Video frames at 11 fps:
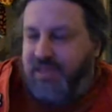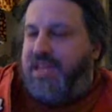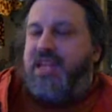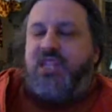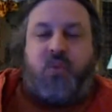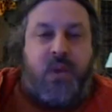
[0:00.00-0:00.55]

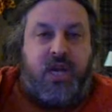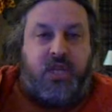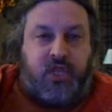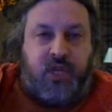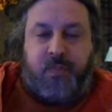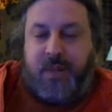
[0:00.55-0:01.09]
Linux the way
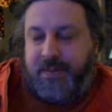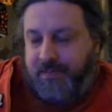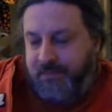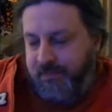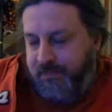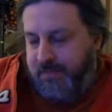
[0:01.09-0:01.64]
it should
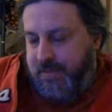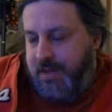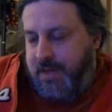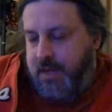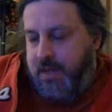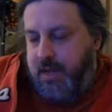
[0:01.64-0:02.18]

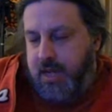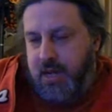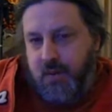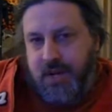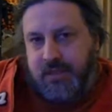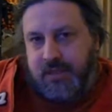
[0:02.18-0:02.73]
be.
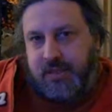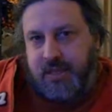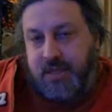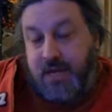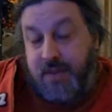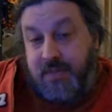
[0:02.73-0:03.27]
Anyways,
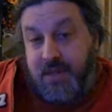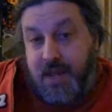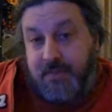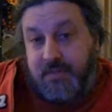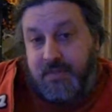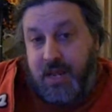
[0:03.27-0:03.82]
as I said, I'm
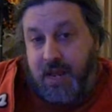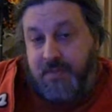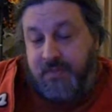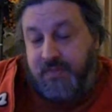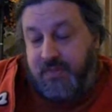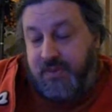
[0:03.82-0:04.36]
I'm
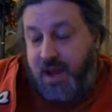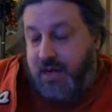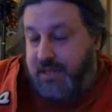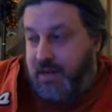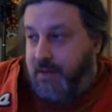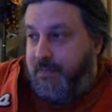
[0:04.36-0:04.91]
I'm
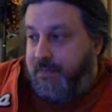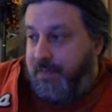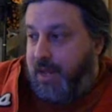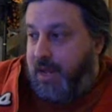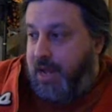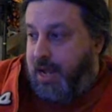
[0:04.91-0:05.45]
knocked out.
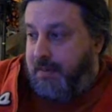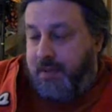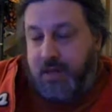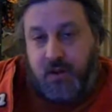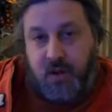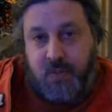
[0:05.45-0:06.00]

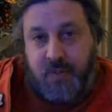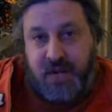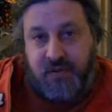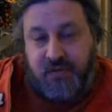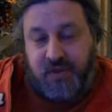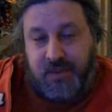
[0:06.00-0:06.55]
I'm going to go to
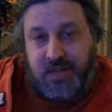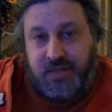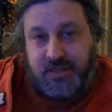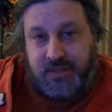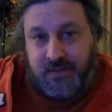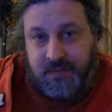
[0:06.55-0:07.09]
bed in a few
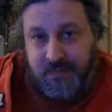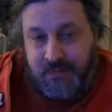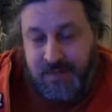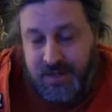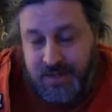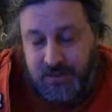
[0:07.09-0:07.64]
minutes.
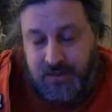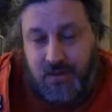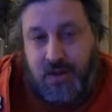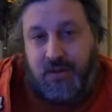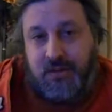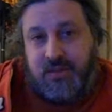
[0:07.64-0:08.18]

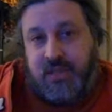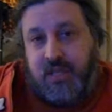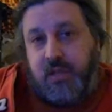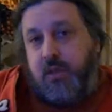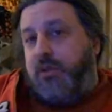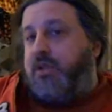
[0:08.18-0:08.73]
So I will see
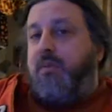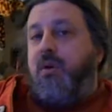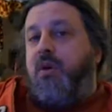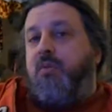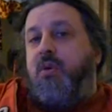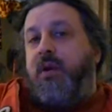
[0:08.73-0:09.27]
you
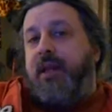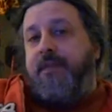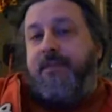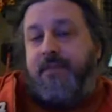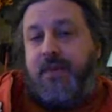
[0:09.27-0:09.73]
tomorrow morning.